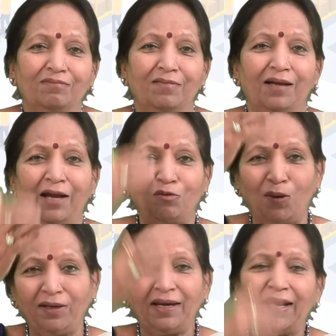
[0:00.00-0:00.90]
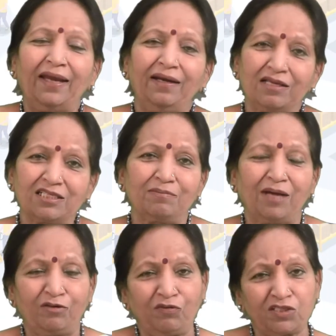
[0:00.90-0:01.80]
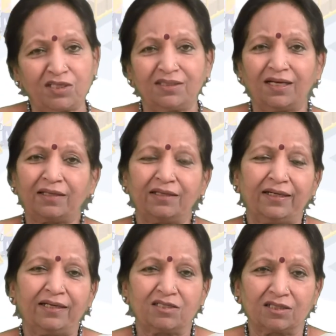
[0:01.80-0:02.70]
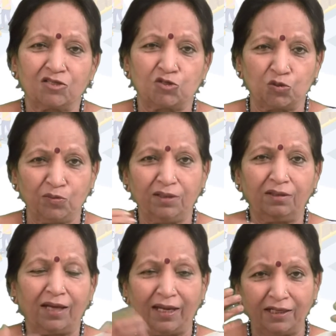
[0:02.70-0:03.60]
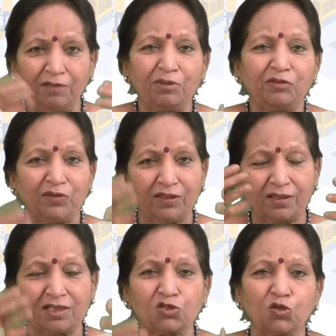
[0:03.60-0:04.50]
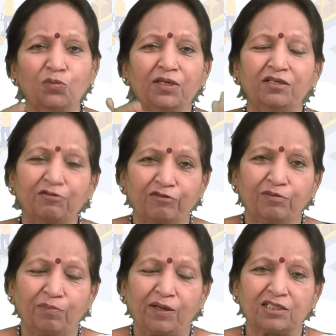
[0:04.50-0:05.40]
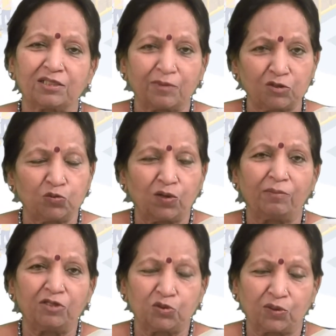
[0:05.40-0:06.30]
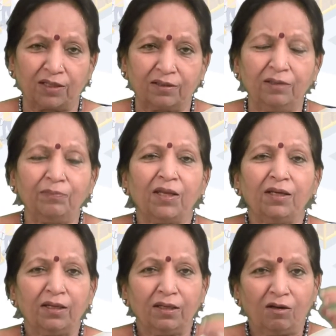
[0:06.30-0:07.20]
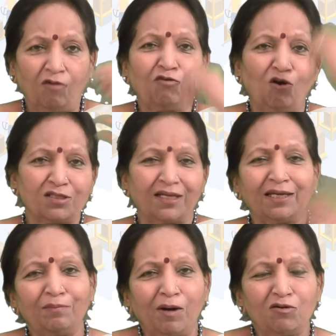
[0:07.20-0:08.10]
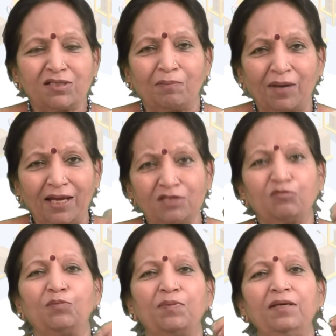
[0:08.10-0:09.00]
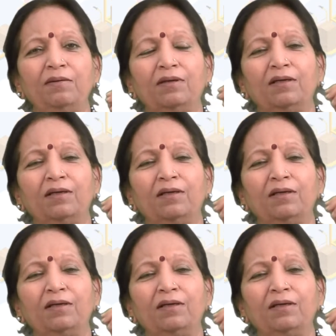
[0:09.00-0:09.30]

at one end is the manufacturer, the other end is the consumer, and in between there are so many different participants who come in together. Of course, the inbound suppliers would be